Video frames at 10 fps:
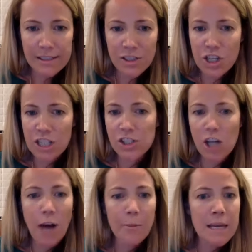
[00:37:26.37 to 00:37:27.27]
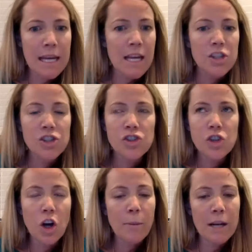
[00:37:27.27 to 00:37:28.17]
and she's taught me
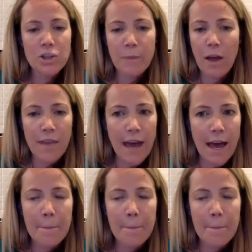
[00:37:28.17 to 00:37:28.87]
so much about that.